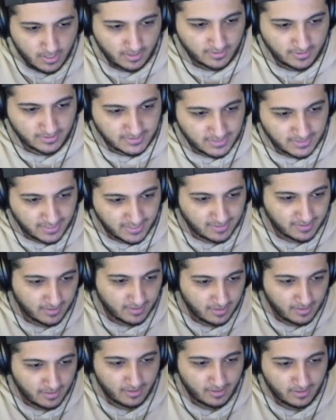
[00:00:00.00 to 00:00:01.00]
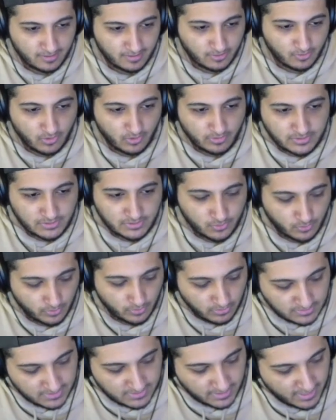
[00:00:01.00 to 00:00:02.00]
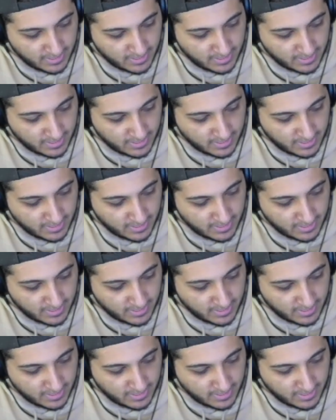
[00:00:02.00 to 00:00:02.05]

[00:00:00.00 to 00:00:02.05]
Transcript: Cause like, you know, in tutorials,